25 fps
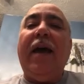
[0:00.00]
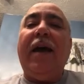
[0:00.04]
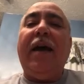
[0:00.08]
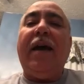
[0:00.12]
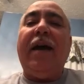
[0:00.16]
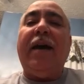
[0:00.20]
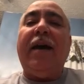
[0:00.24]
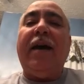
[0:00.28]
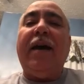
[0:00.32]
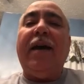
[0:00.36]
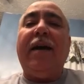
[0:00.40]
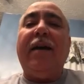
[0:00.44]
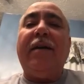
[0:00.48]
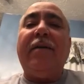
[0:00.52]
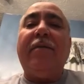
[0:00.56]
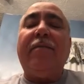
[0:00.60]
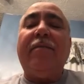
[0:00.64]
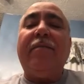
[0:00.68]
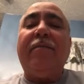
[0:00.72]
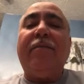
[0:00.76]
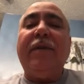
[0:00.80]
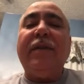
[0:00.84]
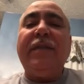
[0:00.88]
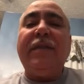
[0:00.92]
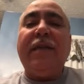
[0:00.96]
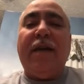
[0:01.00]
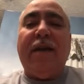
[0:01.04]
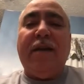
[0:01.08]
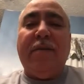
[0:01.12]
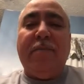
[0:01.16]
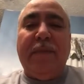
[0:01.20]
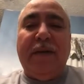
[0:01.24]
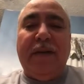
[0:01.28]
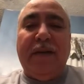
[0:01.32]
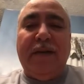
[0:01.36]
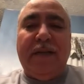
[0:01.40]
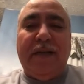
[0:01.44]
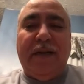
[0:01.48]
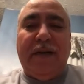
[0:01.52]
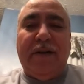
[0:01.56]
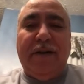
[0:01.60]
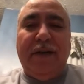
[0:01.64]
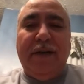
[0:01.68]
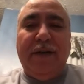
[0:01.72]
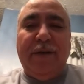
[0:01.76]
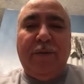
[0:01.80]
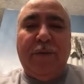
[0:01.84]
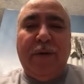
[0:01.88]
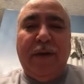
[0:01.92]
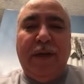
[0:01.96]
uh, retired
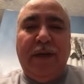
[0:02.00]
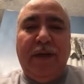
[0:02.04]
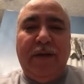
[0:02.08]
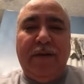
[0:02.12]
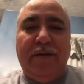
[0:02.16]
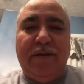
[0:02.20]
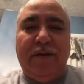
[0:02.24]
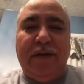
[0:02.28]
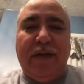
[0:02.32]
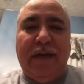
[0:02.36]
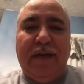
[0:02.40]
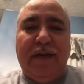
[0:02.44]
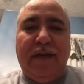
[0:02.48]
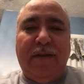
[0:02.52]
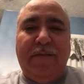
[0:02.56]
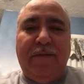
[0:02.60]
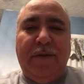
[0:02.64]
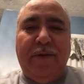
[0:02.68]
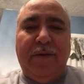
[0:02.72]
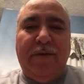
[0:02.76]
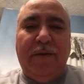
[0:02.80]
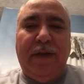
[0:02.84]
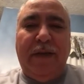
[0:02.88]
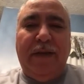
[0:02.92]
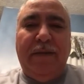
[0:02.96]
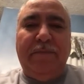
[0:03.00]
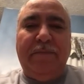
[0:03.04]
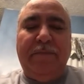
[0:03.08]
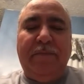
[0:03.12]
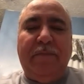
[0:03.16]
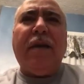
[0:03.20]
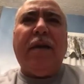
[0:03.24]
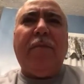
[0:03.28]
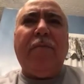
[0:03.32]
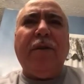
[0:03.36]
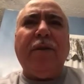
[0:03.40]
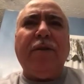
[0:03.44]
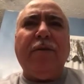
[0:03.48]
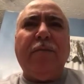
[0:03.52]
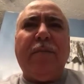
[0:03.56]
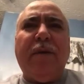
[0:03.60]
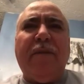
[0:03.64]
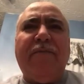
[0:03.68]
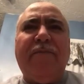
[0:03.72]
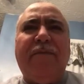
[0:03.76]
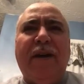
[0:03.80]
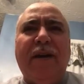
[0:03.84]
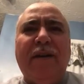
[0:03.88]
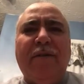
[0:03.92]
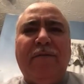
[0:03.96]
military, 20 years active duty. I went to my
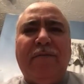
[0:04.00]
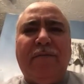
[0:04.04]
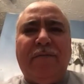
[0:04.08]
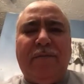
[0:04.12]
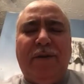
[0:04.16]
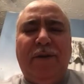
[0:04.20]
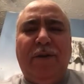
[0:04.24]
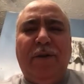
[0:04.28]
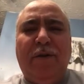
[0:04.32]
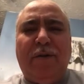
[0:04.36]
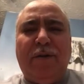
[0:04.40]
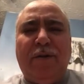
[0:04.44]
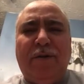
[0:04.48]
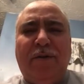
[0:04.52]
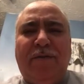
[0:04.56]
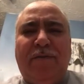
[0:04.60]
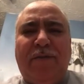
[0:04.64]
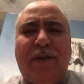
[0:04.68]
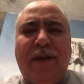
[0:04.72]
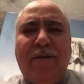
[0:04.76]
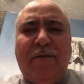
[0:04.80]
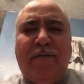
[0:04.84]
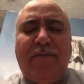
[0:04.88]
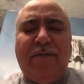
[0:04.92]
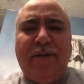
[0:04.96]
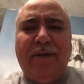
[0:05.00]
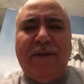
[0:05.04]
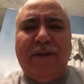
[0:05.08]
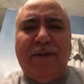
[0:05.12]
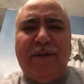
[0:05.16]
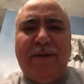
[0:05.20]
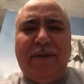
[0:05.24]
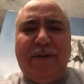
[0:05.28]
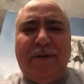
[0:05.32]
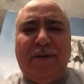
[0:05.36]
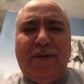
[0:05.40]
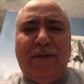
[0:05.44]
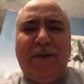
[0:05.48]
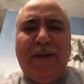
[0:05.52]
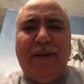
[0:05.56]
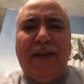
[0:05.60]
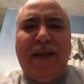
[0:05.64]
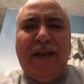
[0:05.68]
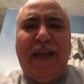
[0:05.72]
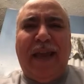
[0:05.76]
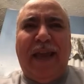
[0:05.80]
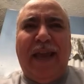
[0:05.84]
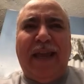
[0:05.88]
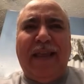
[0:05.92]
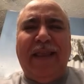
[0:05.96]
final, you know, to the final physical,
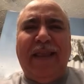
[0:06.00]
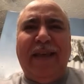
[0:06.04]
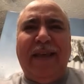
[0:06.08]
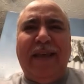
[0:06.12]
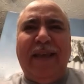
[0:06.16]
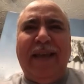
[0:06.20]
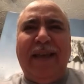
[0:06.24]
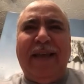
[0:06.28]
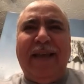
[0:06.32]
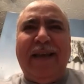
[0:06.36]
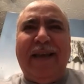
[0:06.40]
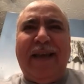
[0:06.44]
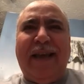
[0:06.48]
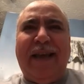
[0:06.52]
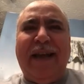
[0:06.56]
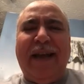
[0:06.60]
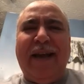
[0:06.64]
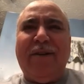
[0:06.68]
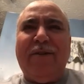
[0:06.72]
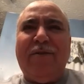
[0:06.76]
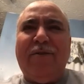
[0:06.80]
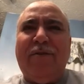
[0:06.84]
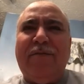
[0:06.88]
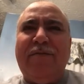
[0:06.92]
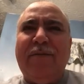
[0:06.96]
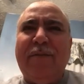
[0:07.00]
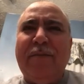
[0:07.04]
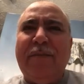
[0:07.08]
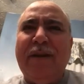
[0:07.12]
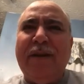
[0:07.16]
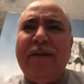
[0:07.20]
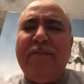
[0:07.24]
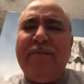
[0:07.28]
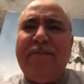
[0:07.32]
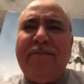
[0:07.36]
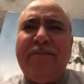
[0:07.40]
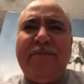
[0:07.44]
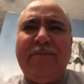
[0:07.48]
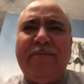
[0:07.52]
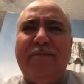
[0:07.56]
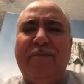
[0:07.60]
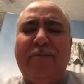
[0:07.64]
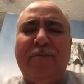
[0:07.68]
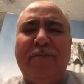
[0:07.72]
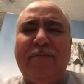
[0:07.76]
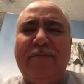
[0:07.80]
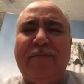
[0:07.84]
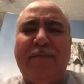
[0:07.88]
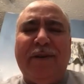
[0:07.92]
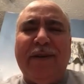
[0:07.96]
and then I got a call from
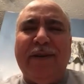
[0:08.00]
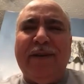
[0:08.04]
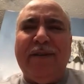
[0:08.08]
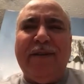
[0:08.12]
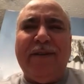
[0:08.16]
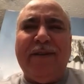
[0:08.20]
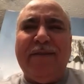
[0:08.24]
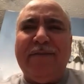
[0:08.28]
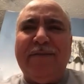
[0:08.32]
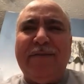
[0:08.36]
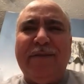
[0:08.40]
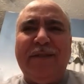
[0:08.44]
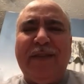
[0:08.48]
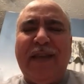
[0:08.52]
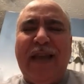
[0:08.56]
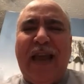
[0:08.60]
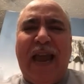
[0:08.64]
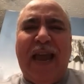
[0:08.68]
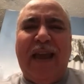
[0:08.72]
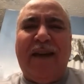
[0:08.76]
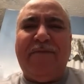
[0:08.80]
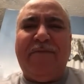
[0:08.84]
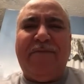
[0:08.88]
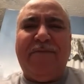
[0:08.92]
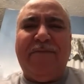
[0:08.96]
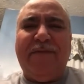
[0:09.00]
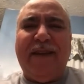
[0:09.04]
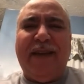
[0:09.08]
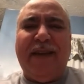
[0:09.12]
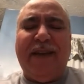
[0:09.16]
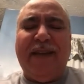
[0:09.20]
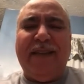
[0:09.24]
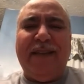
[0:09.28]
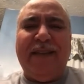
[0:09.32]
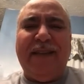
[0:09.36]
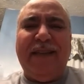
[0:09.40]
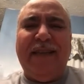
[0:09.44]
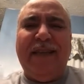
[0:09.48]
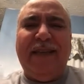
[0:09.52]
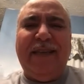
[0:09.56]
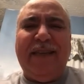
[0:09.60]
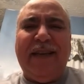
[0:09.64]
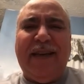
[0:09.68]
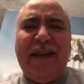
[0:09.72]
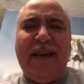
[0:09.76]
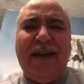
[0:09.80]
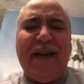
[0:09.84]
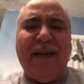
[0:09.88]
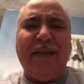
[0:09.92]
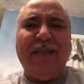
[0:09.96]
one of the staff at the
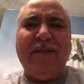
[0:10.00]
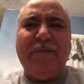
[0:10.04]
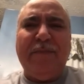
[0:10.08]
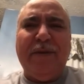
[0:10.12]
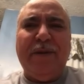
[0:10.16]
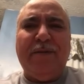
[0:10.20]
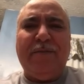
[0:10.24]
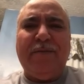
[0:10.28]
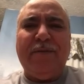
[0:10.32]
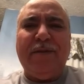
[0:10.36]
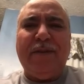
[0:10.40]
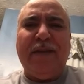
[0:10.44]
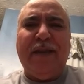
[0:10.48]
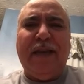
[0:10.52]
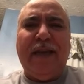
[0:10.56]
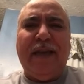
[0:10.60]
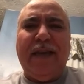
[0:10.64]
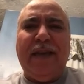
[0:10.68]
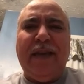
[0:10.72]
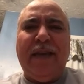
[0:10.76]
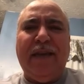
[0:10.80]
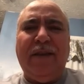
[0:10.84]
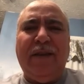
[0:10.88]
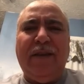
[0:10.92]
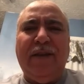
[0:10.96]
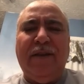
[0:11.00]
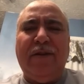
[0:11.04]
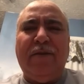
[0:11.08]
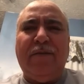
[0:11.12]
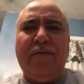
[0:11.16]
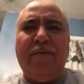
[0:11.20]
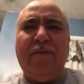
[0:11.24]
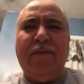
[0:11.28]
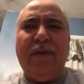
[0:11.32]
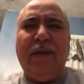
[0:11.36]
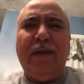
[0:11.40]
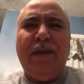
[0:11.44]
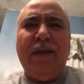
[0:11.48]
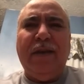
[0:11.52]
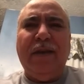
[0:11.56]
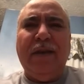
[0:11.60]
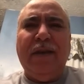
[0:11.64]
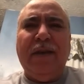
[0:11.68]
hospital mm. saying, you know, we